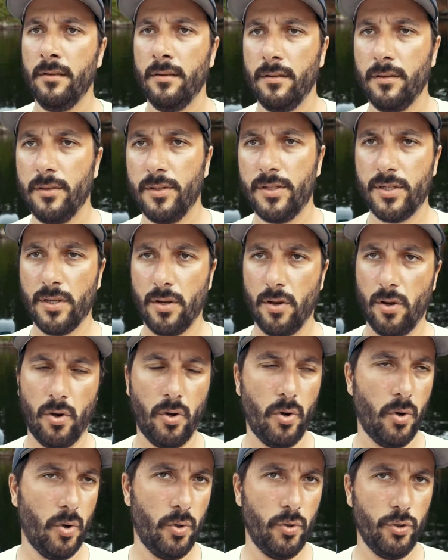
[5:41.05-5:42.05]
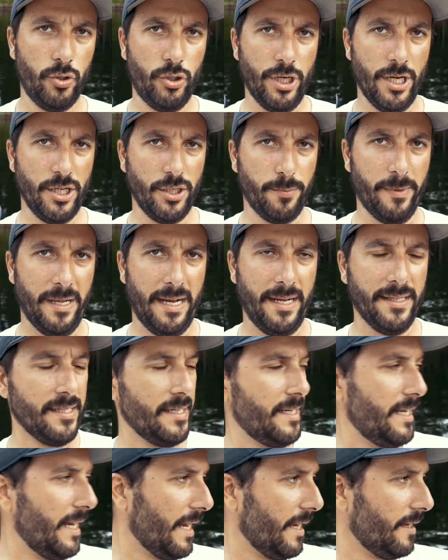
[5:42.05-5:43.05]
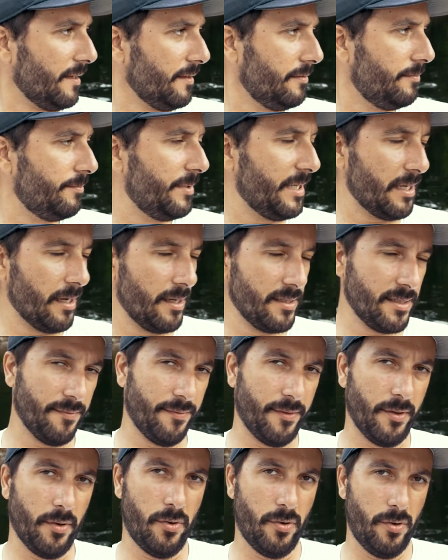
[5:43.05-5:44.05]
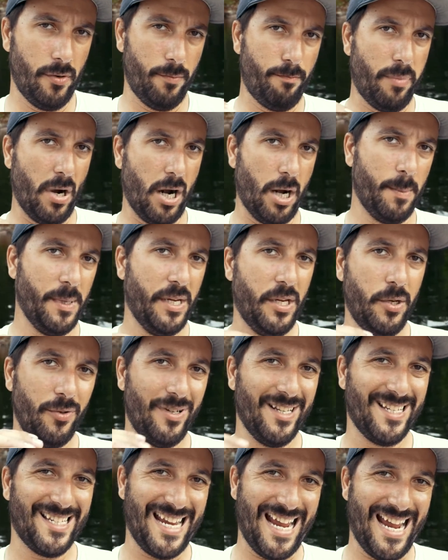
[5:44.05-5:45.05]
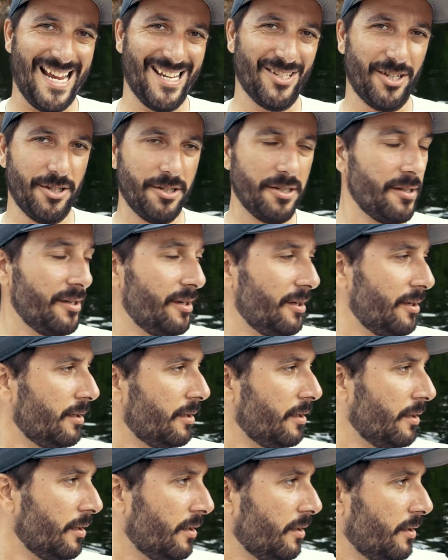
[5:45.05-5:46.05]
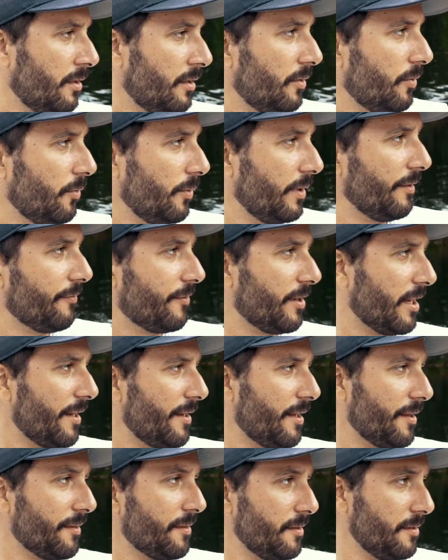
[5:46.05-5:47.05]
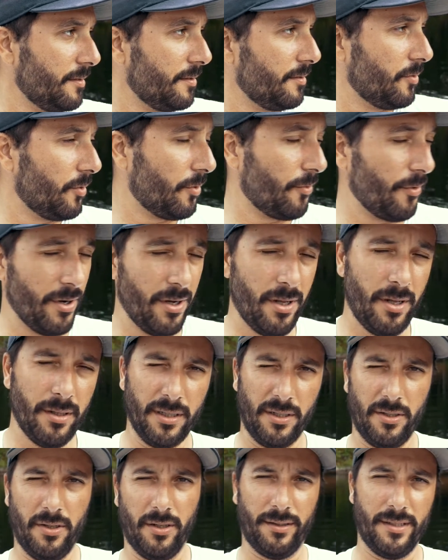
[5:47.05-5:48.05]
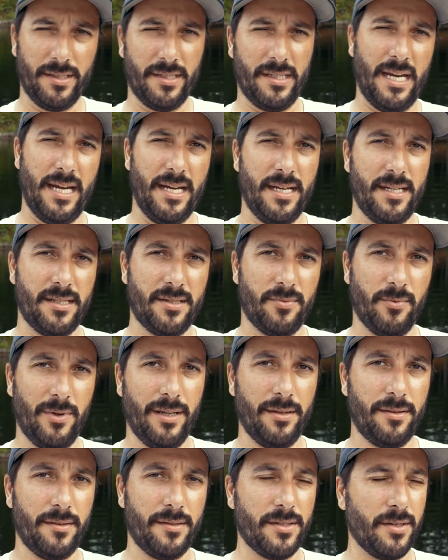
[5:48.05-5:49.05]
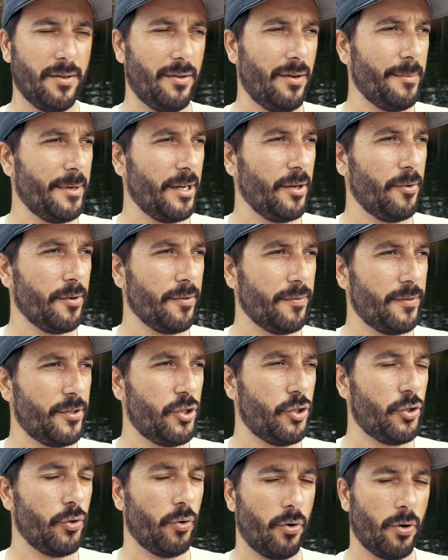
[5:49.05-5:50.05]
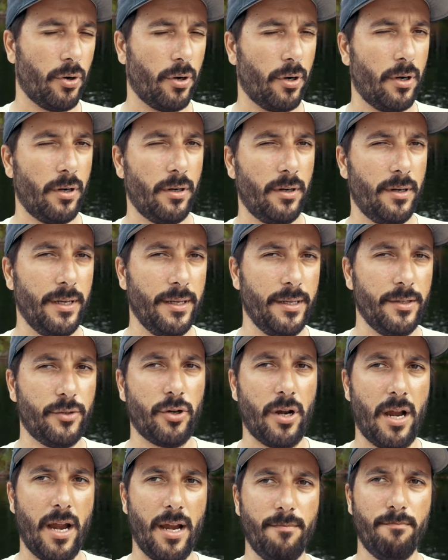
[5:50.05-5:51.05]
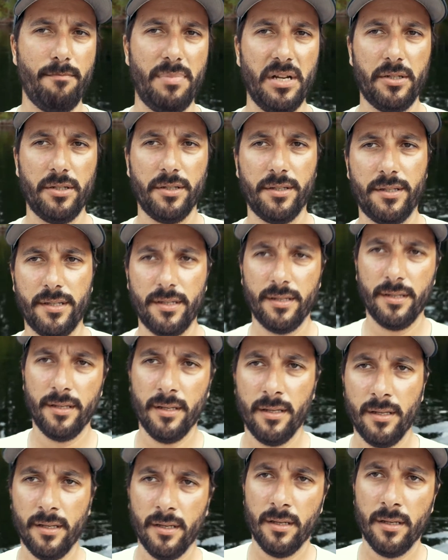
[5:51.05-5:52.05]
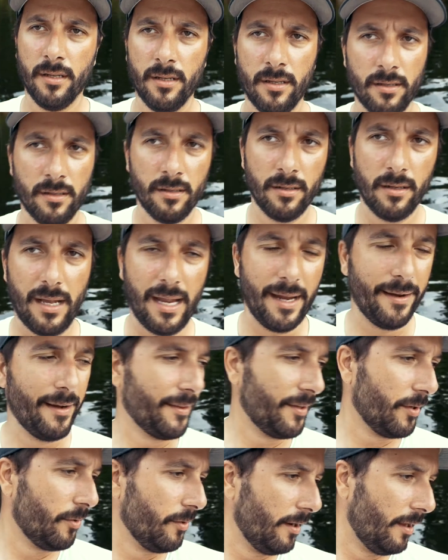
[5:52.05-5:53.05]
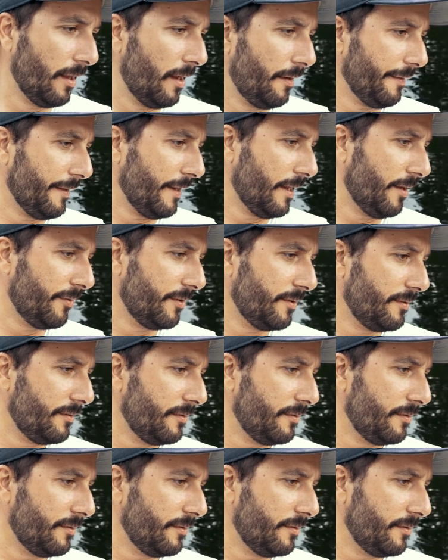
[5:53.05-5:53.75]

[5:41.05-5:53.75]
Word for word: So, change of plans again. Because of the whole barbecue disaster, we have got nothing, no grill to cook the steaks with, so I'm gonna go to shore and try and build. got you grill out of the oven? I got the grill out of the oven,